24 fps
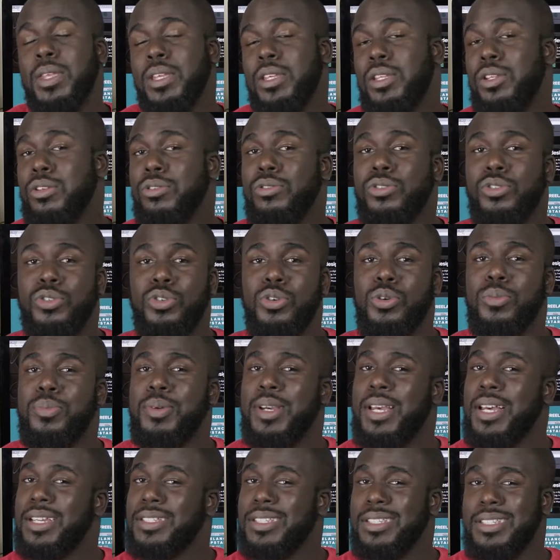YouTube,
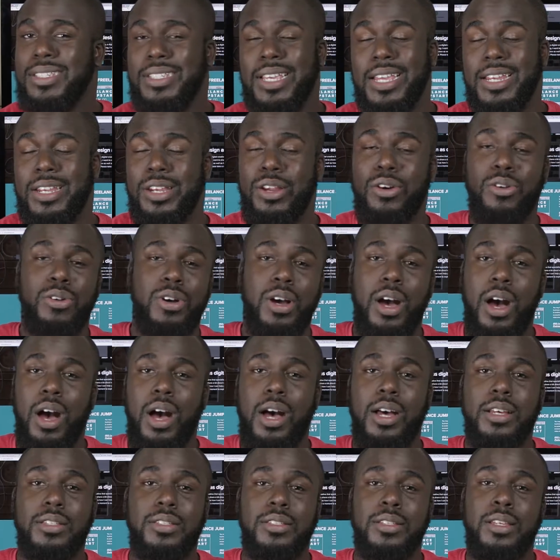because it's at no
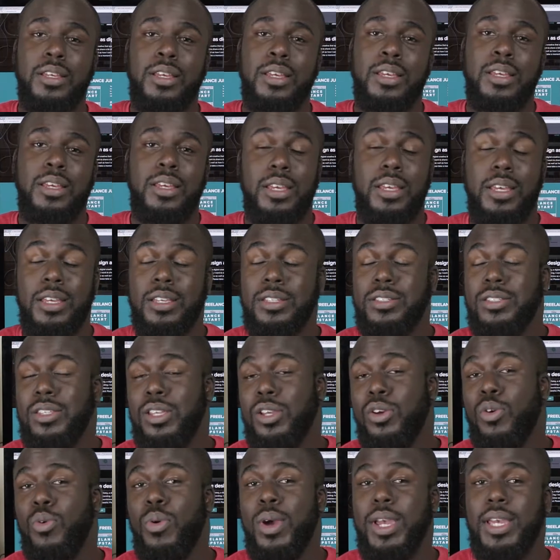cost, is
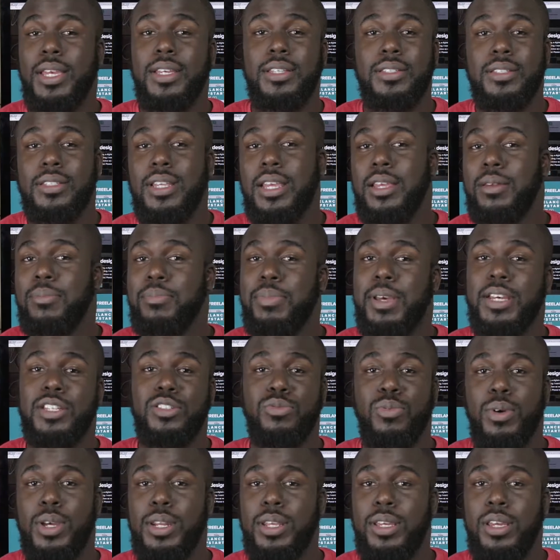the quickest and
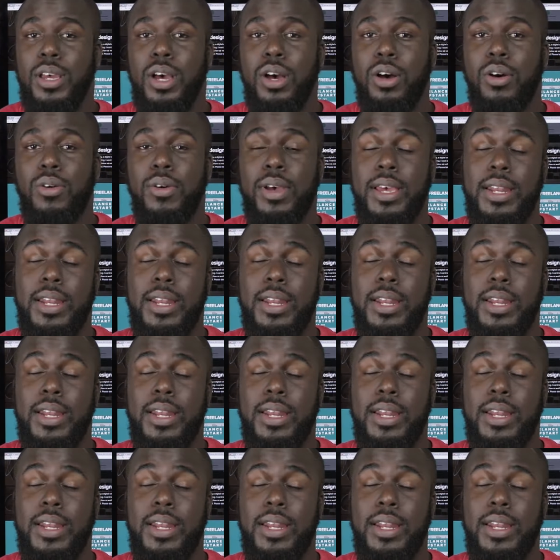best way to go.